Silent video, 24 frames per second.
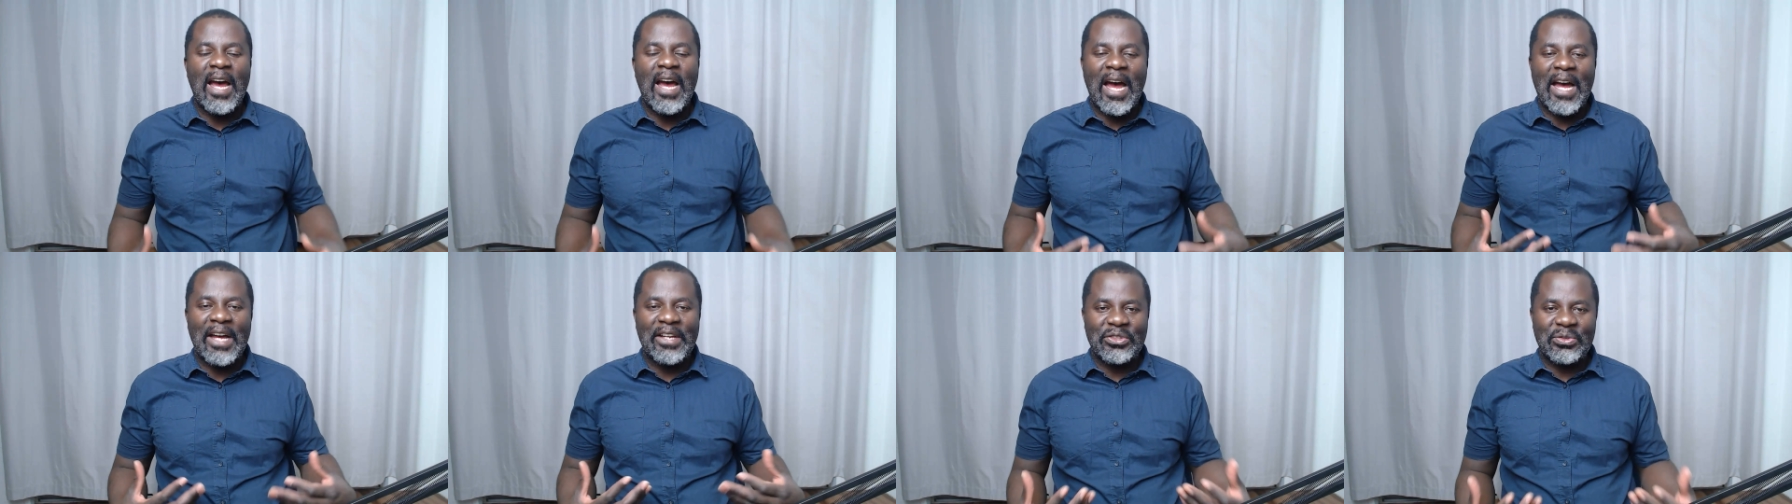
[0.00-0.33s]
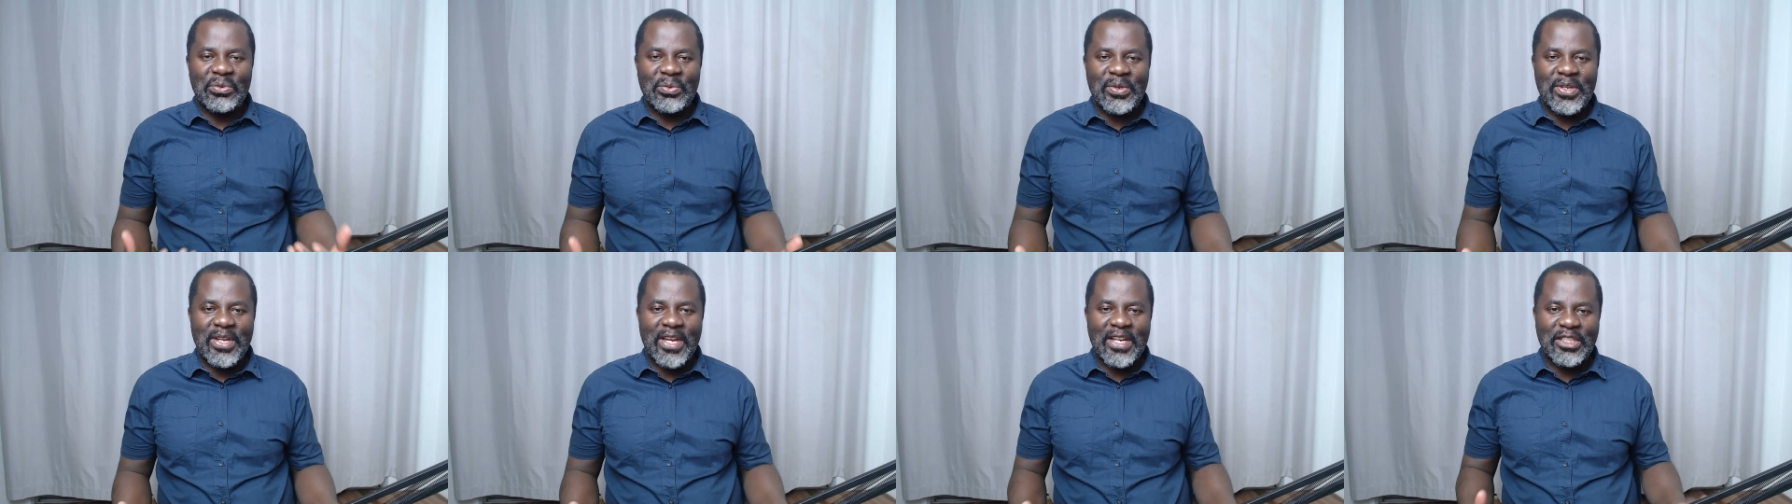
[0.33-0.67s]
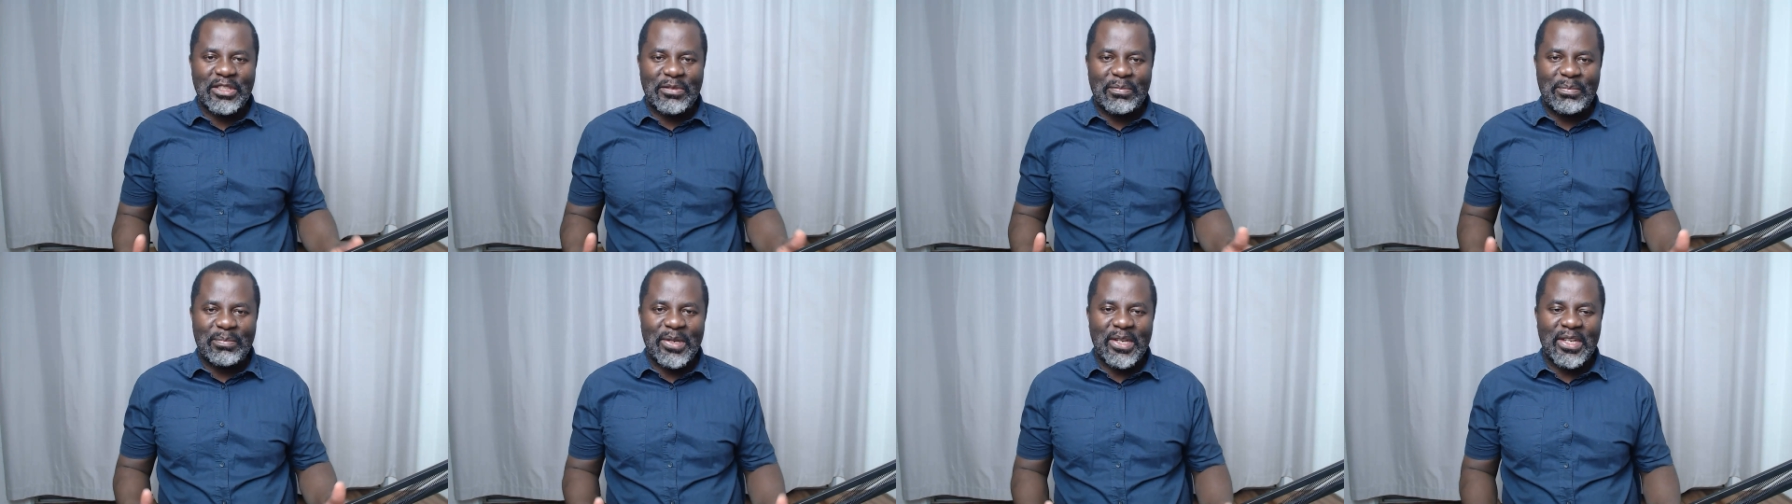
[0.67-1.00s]
as we are
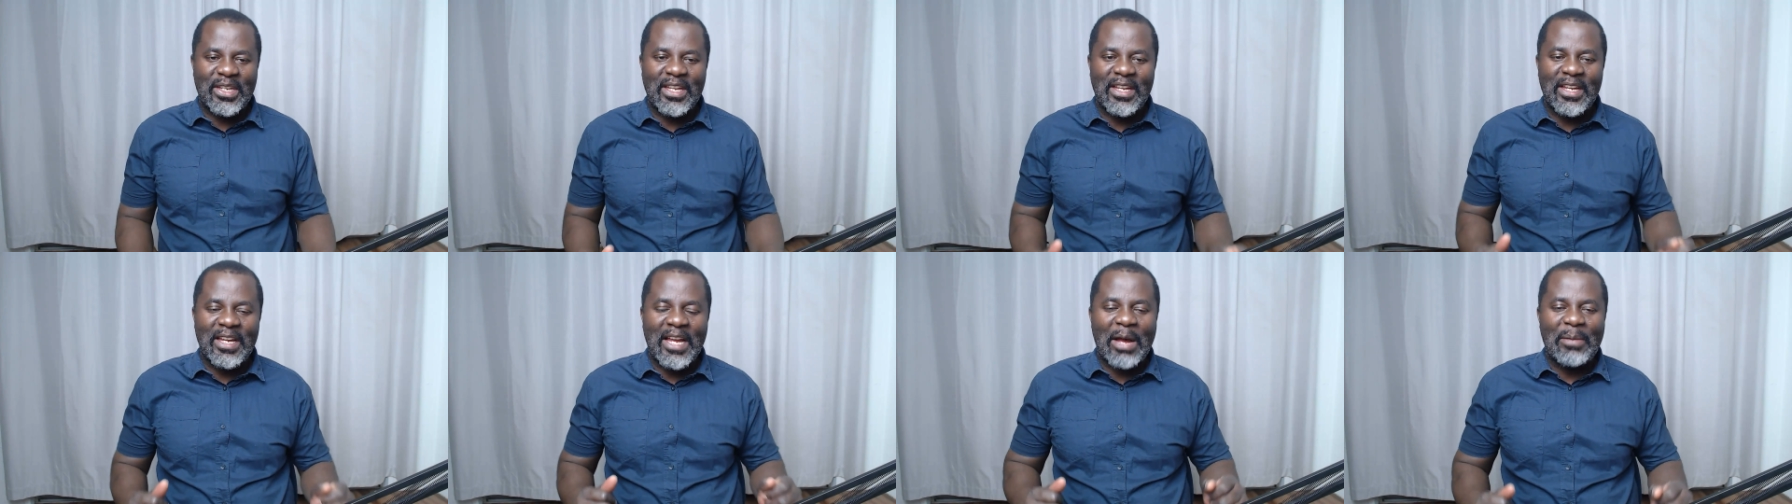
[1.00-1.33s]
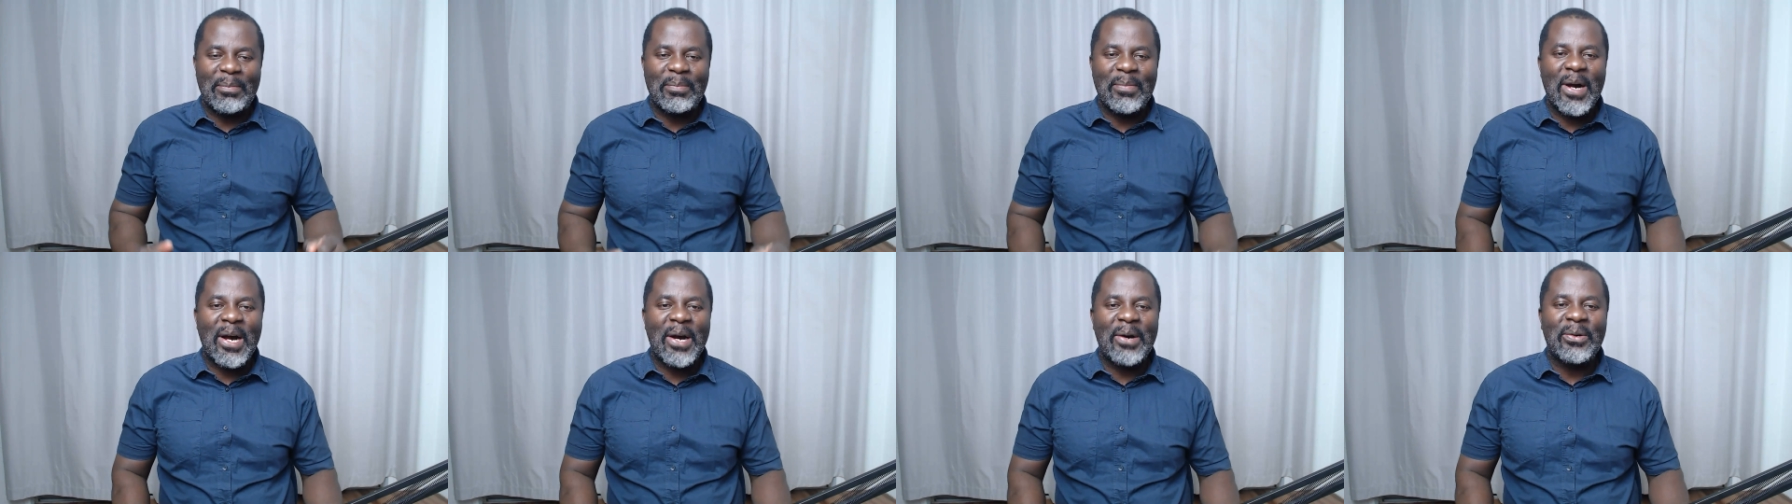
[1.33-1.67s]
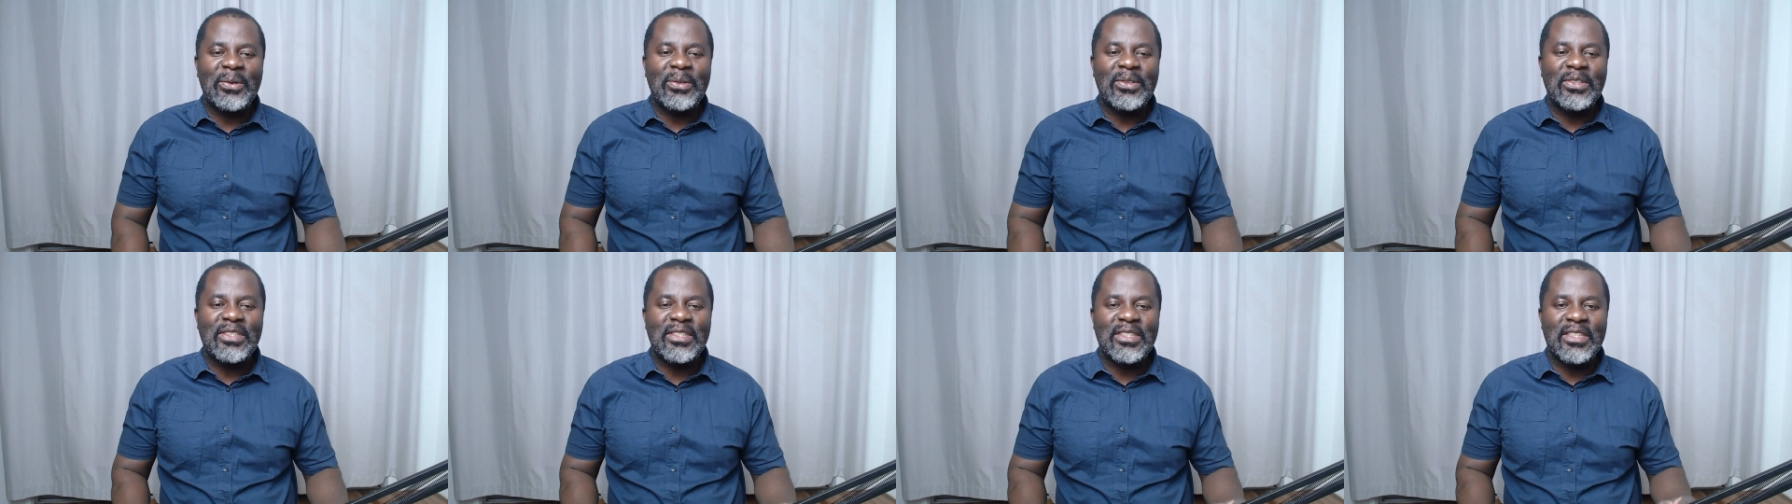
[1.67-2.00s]
speaking
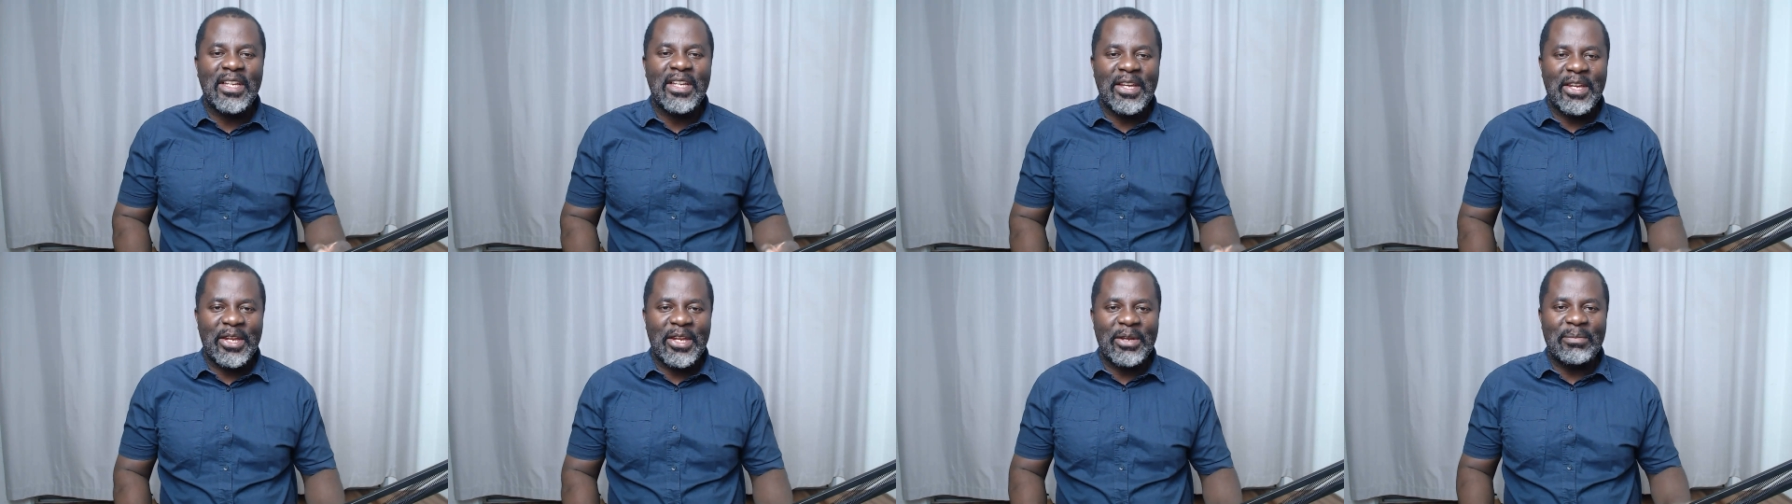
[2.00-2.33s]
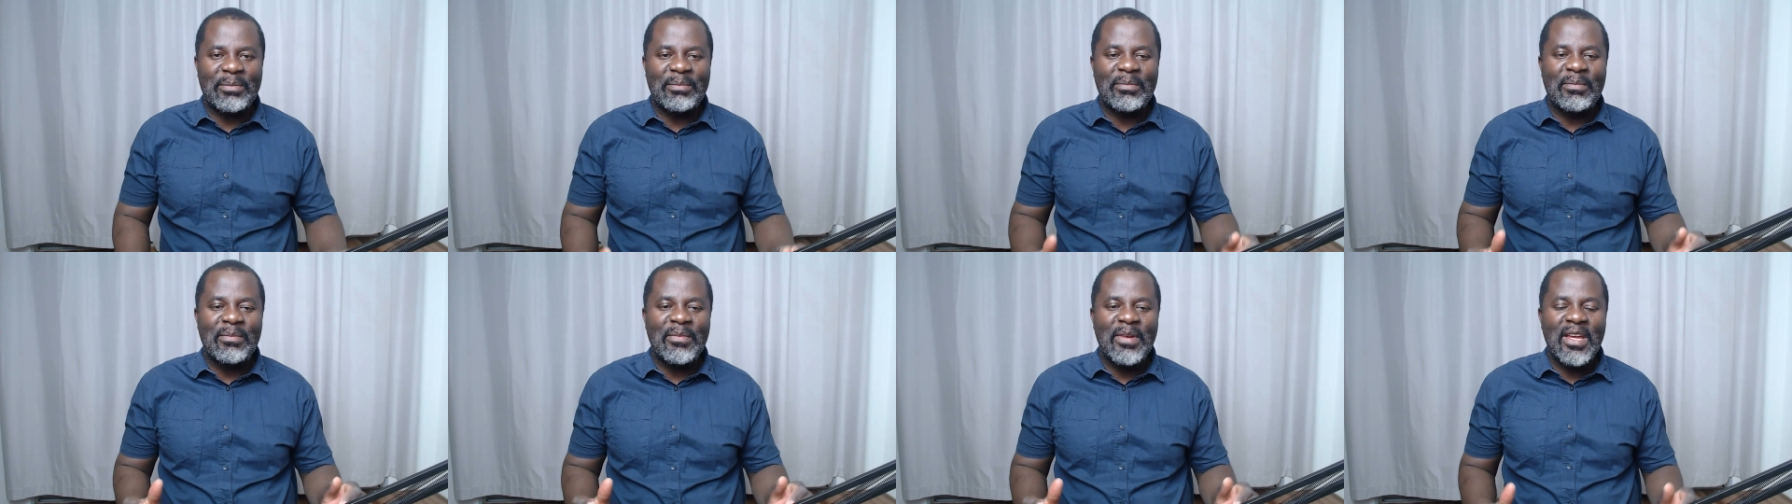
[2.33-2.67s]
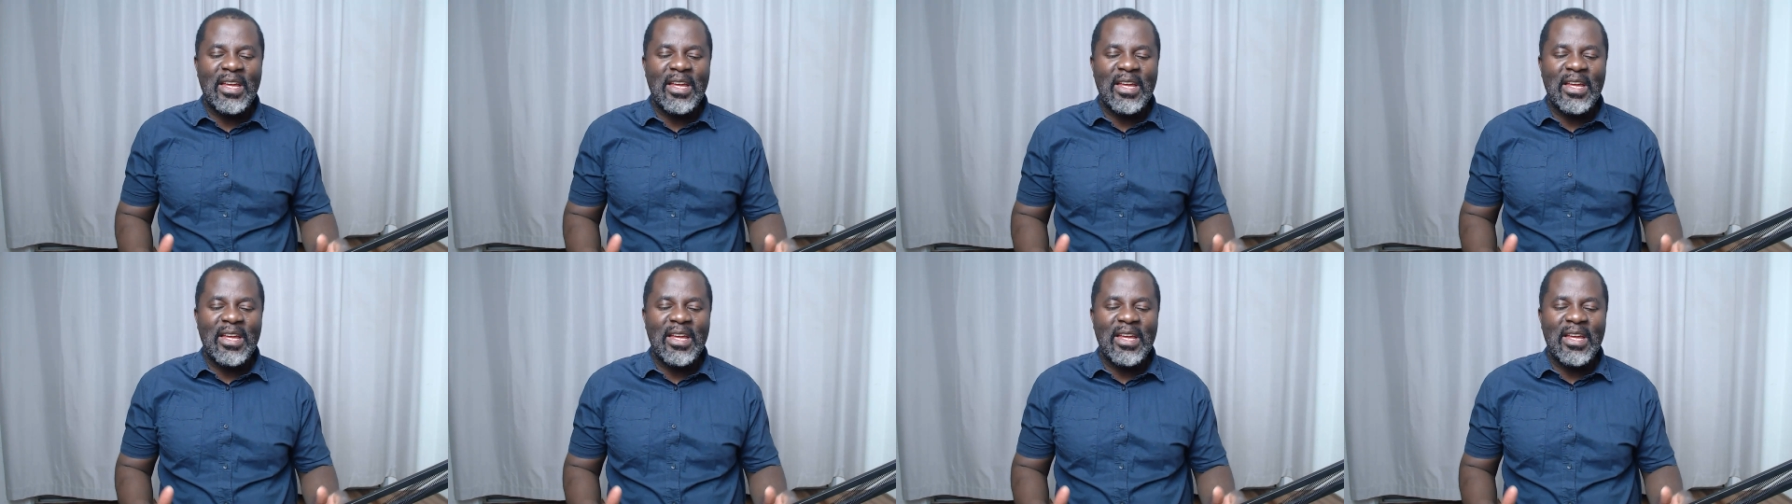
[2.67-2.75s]
about him